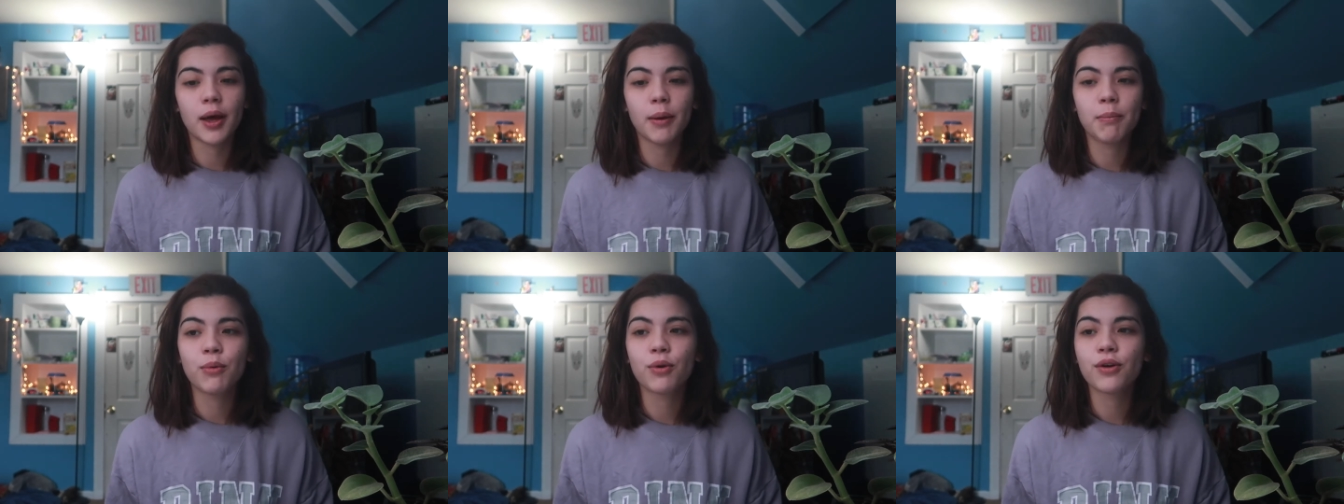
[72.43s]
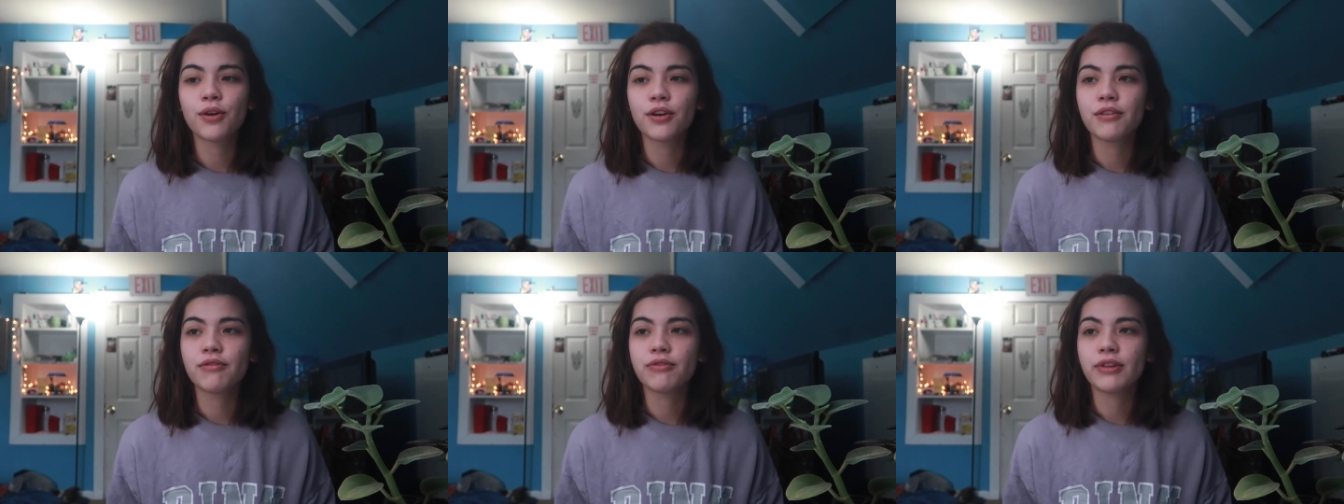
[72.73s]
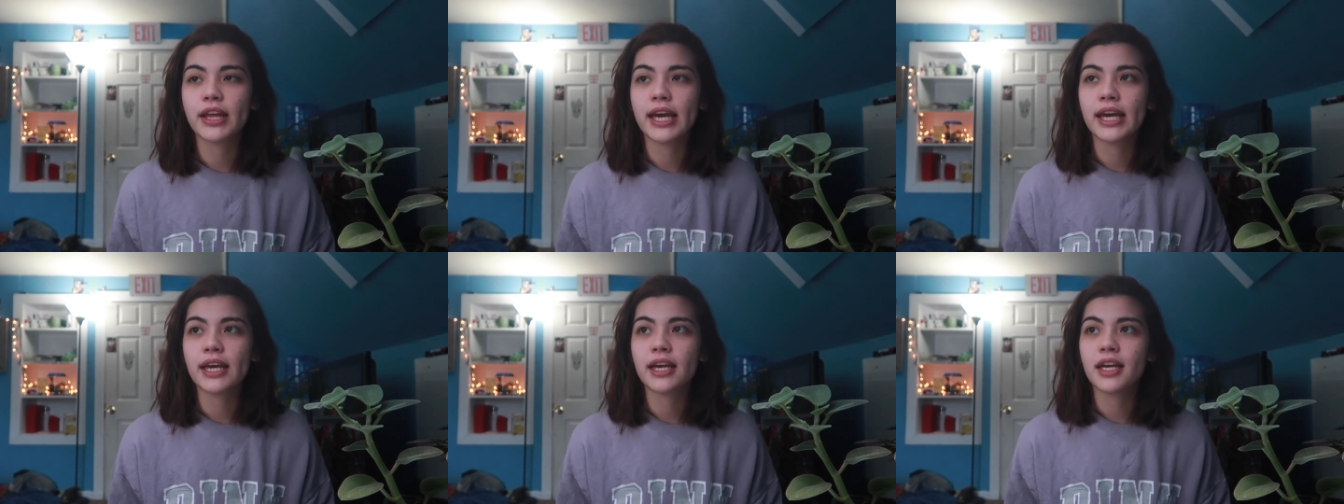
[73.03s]
More of
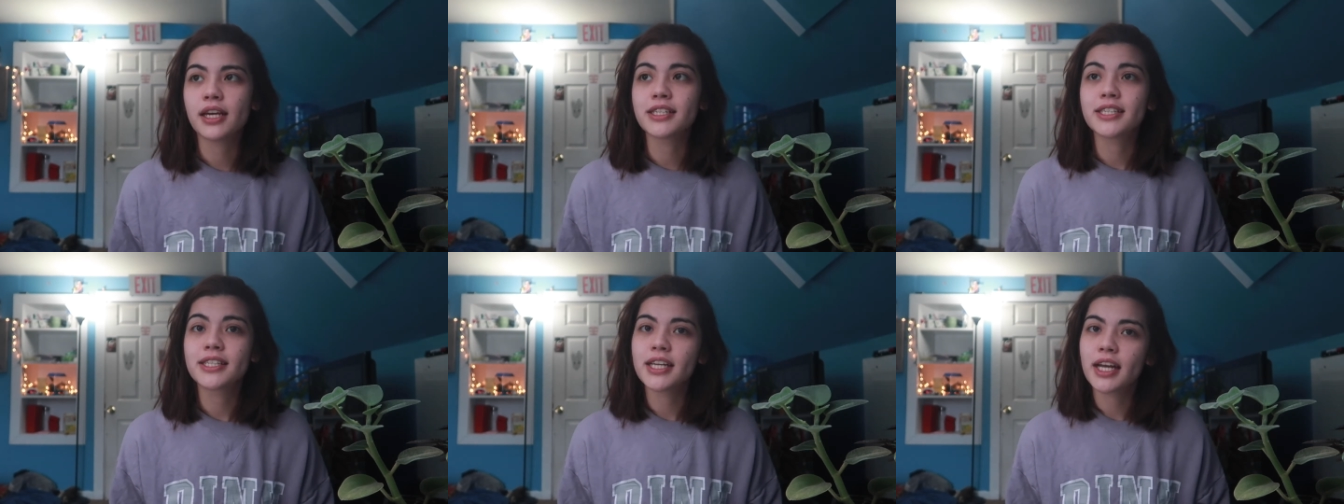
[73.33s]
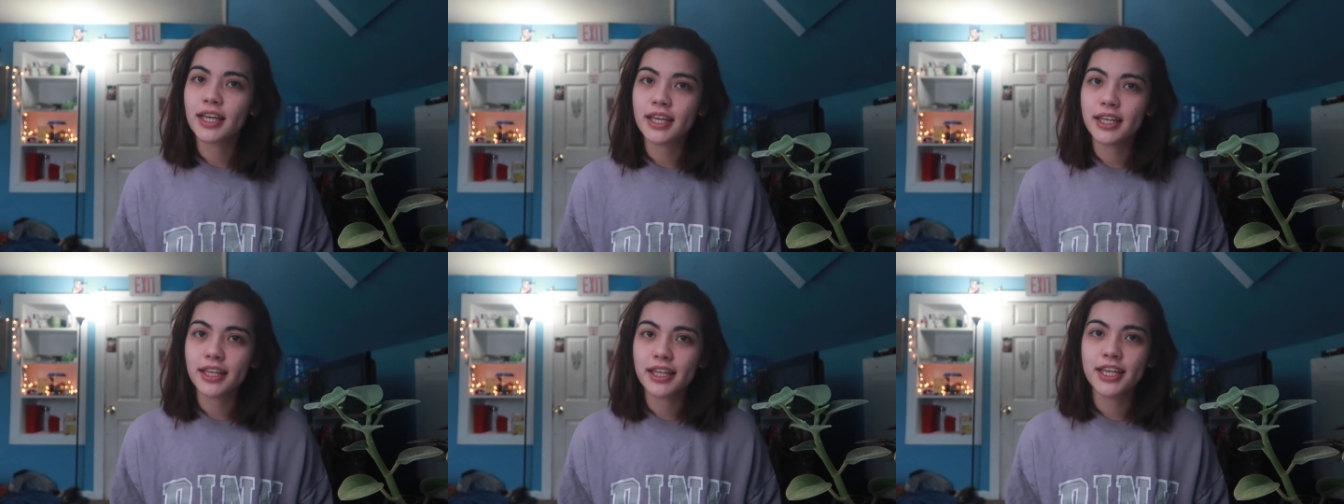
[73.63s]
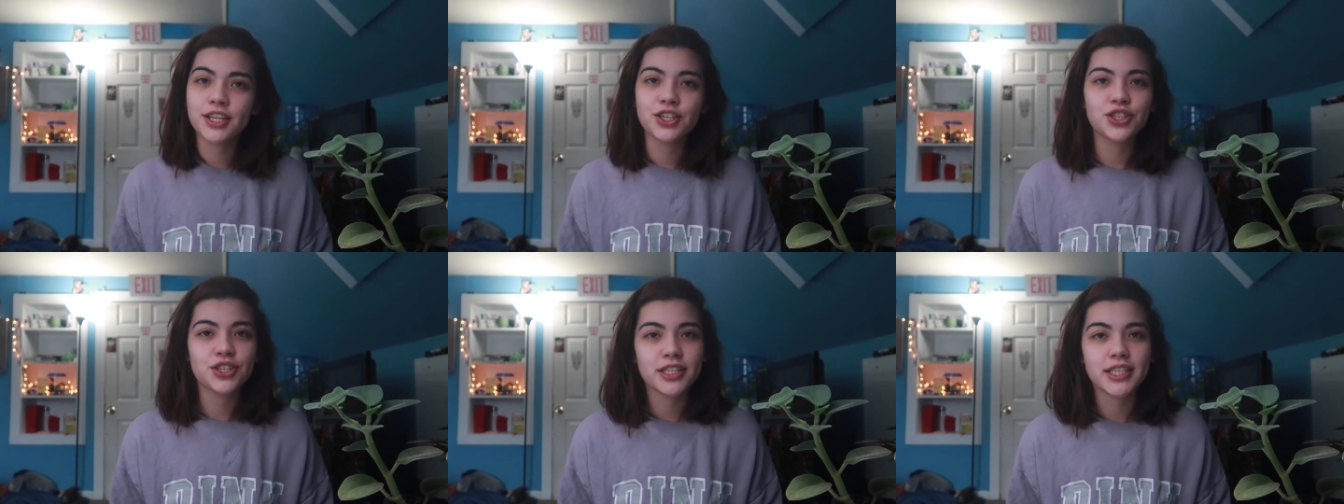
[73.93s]
like a
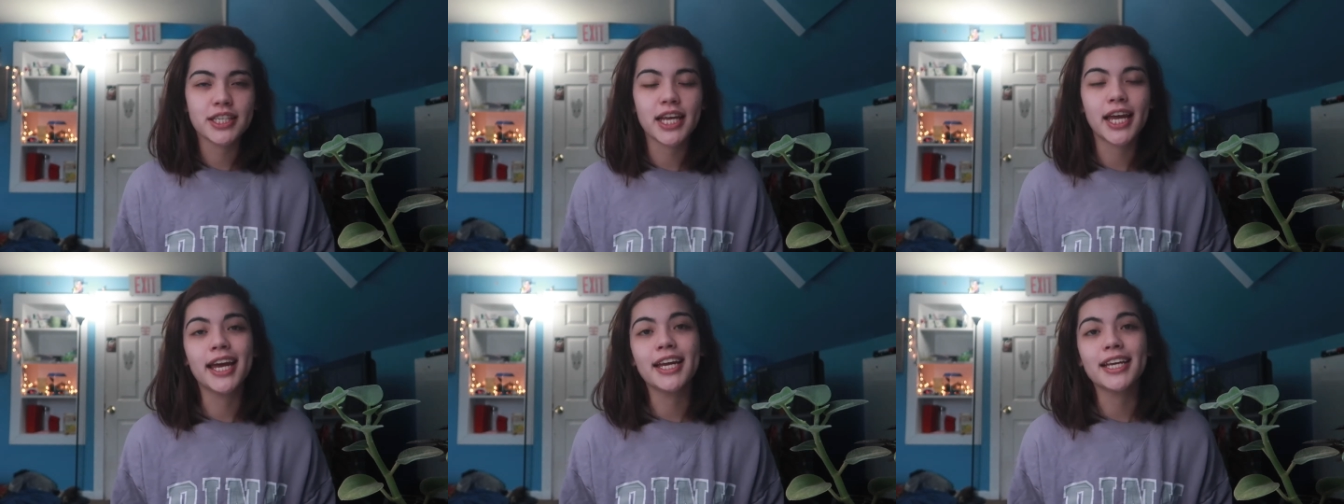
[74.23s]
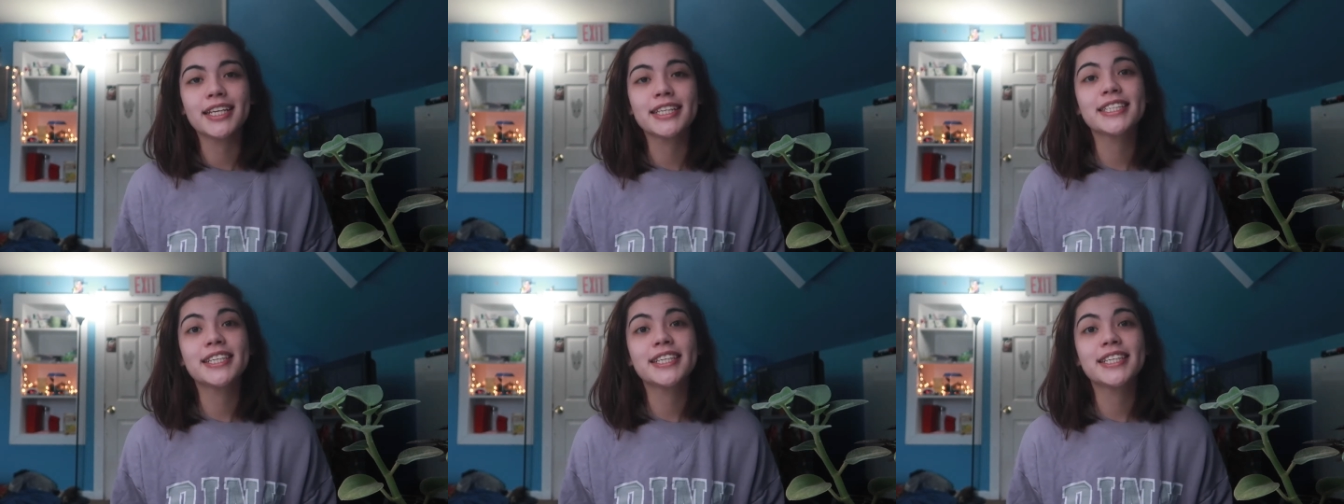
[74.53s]
succulent, just like